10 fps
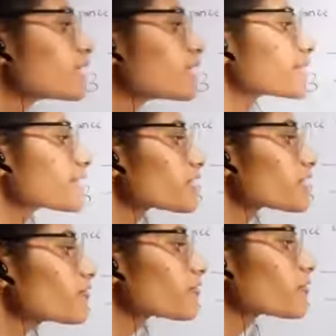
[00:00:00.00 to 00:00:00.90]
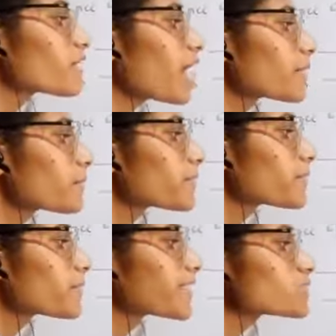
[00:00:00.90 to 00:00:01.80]
that if our
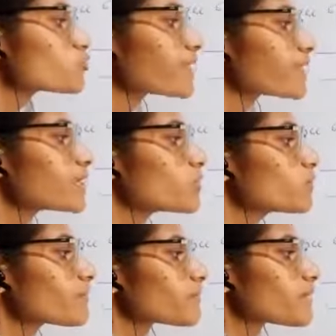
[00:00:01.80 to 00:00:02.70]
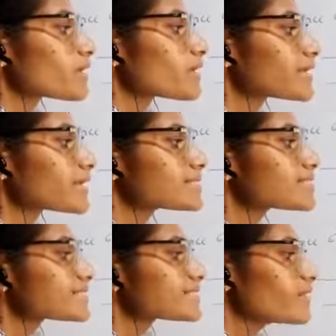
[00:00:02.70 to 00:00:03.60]
pH value is
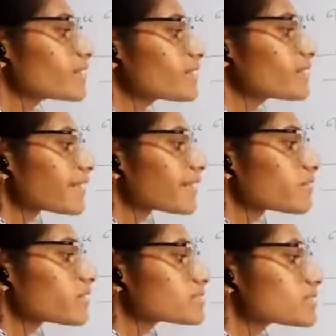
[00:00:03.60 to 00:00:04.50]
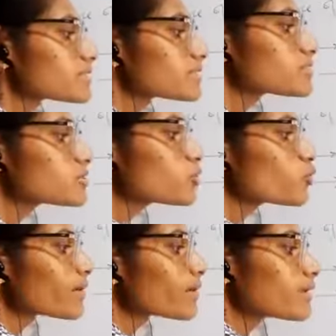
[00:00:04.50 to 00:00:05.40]
7, that means this is
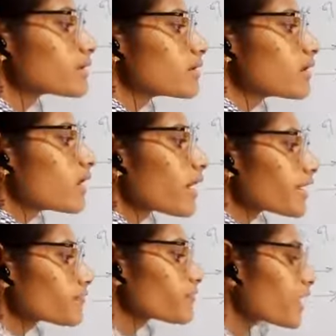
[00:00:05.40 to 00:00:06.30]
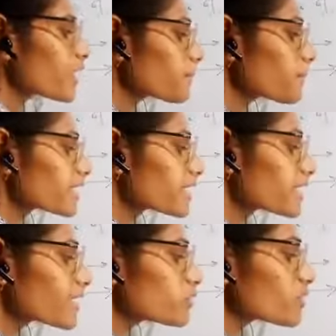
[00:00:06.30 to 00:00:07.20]
neutral. If our pH
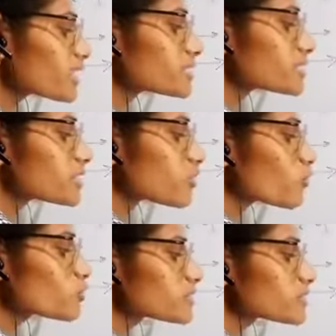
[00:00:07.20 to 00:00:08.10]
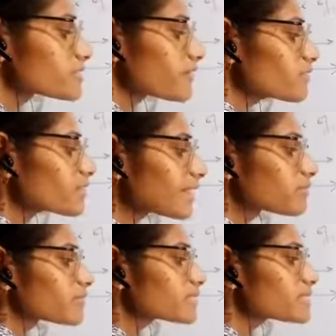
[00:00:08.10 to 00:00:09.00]
value is 0 to 7, that
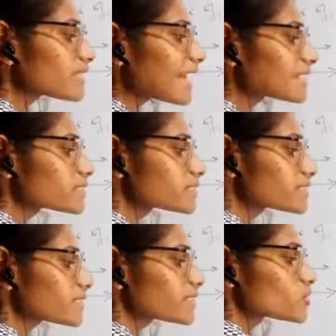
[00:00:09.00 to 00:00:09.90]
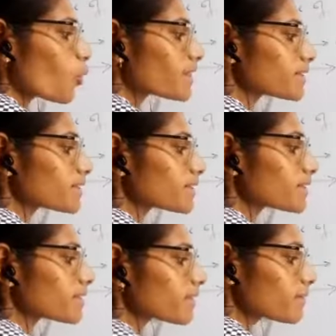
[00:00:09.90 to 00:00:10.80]
means acid is over there.
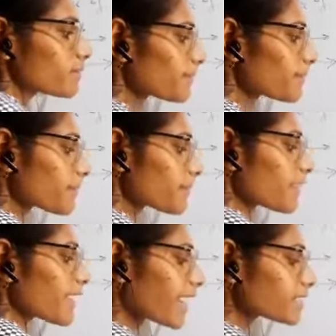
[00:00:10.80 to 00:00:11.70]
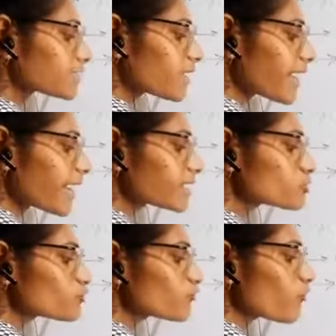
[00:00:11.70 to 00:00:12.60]
And 8 to
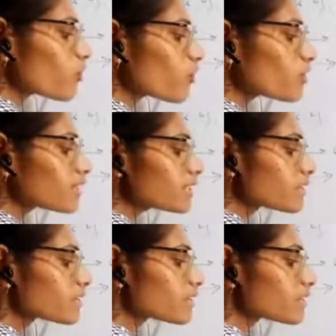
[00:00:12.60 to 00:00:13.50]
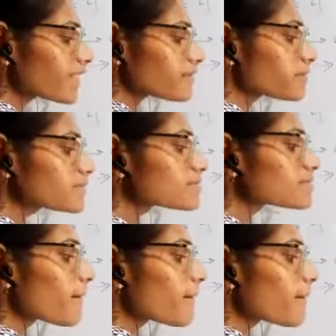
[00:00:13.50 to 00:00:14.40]
14, that means
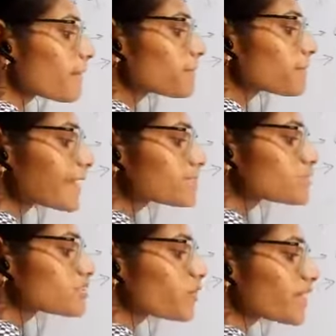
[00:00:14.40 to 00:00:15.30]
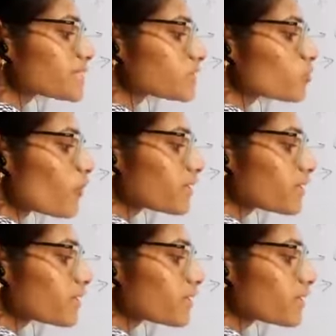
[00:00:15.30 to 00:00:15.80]
base is present over there.